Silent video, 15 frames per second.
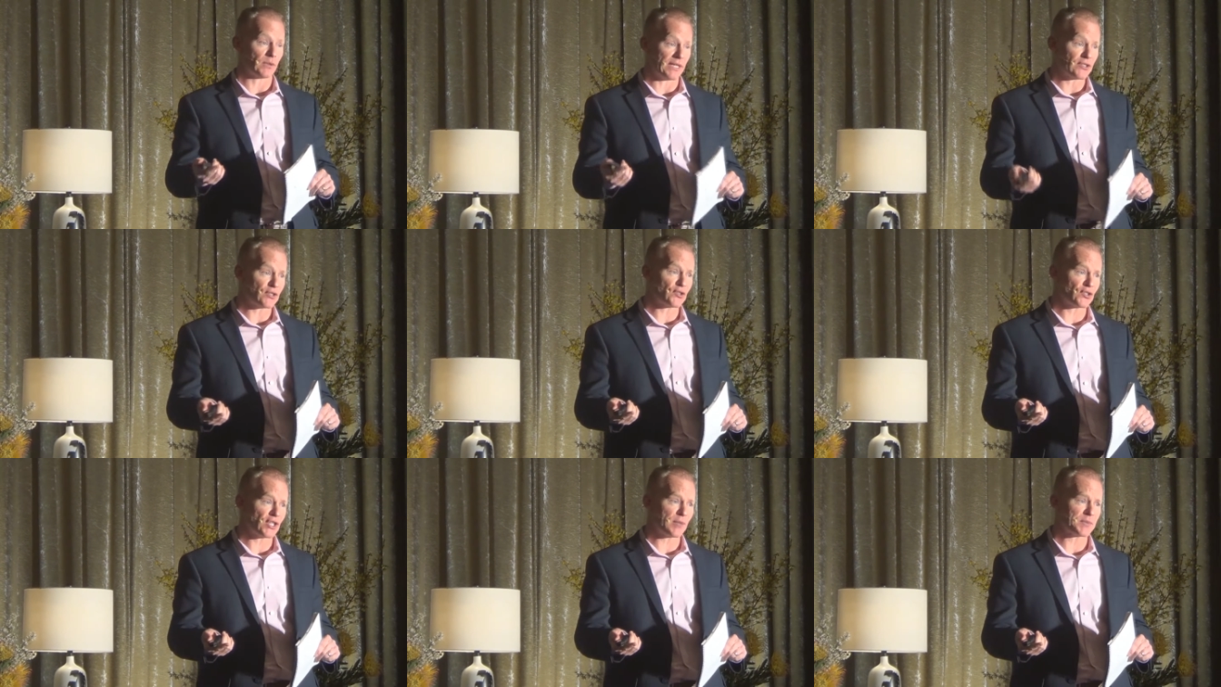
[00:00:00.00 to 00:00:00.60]

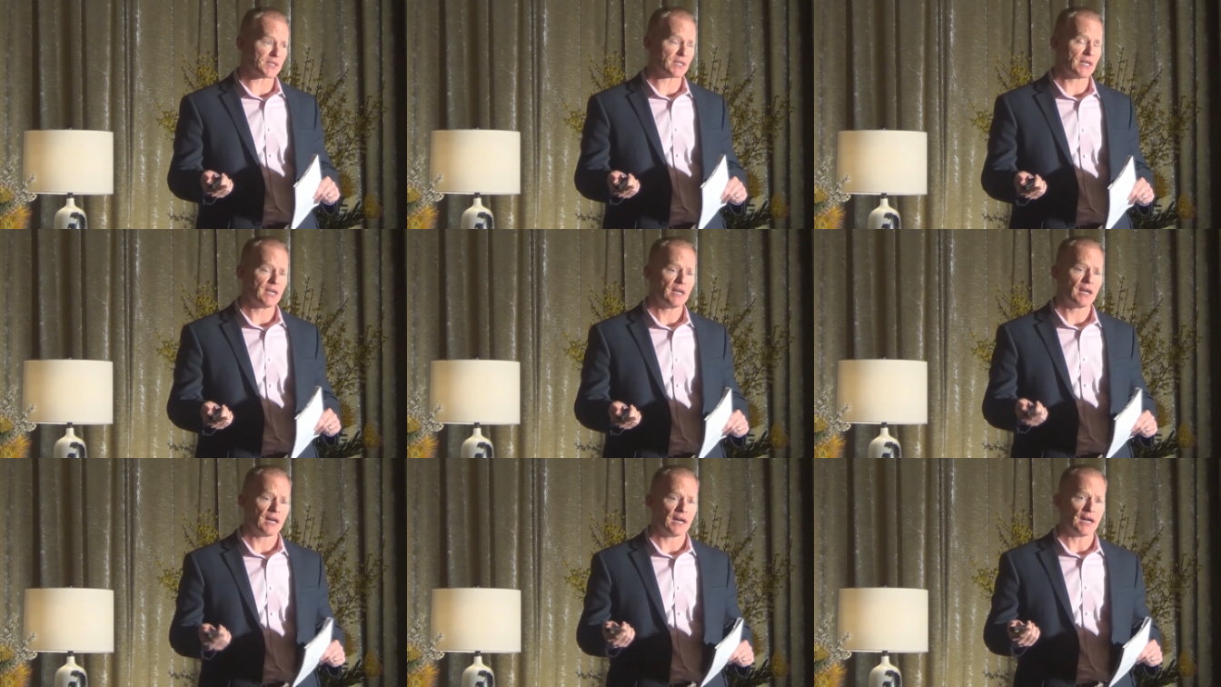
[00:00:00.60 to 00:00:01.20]
relationships,
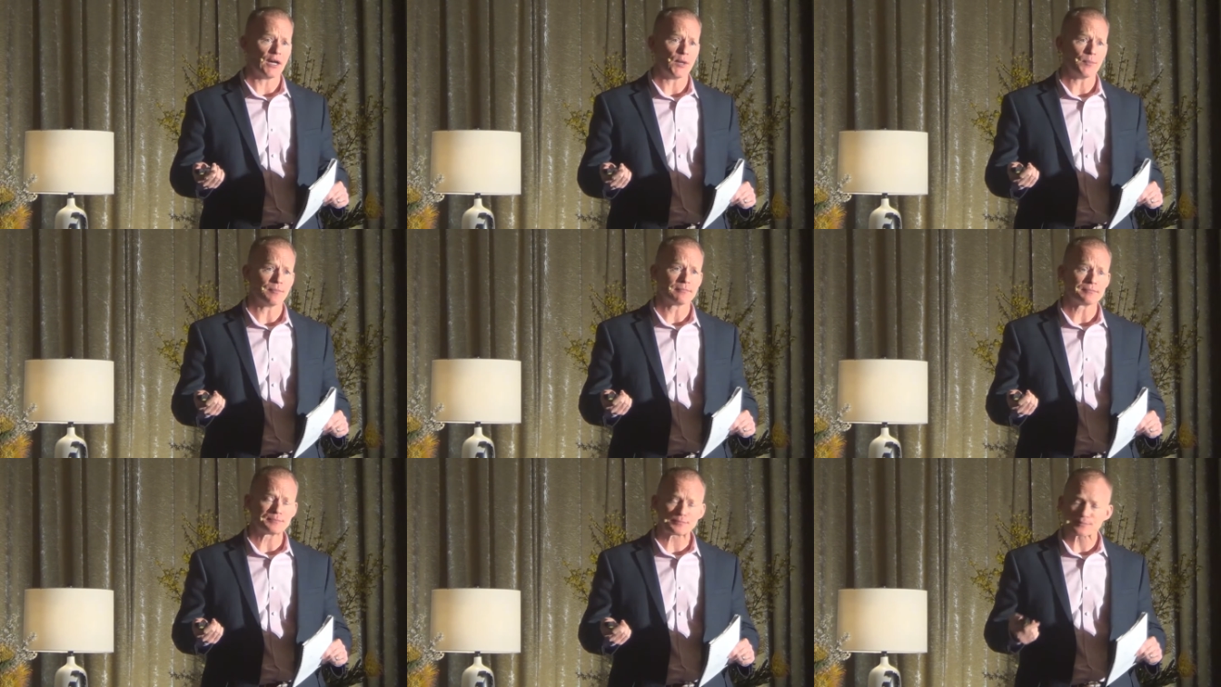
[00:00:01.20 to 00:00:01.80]

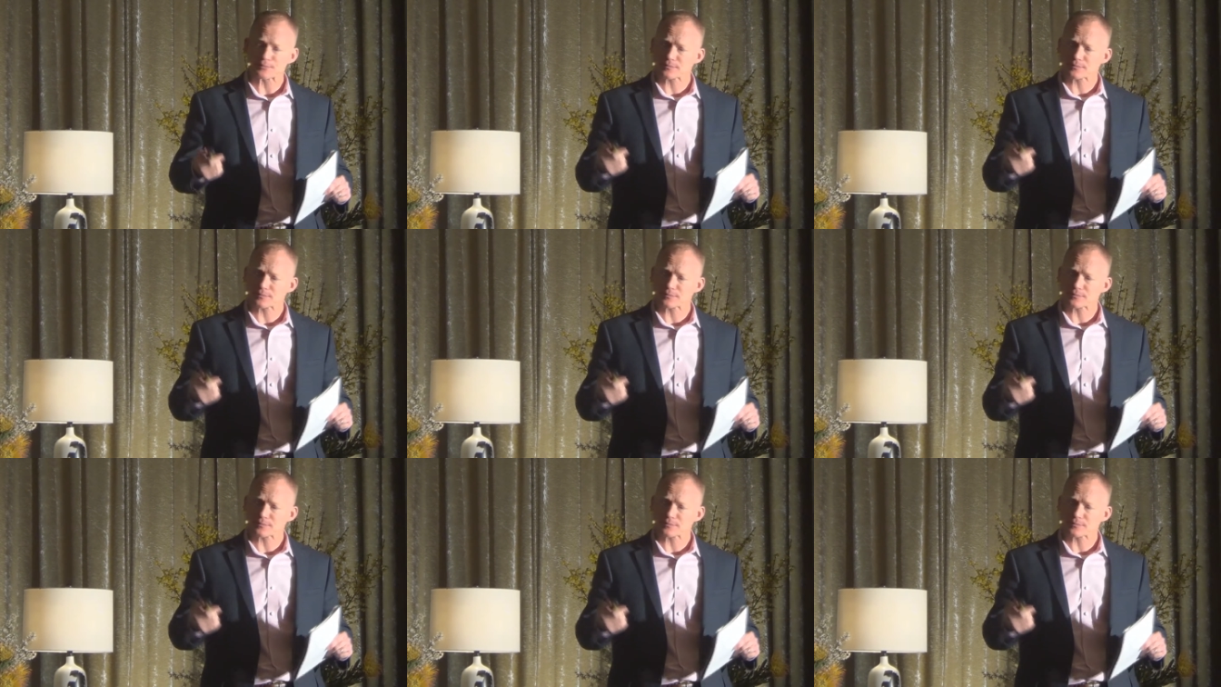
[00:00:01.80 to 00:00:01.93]
and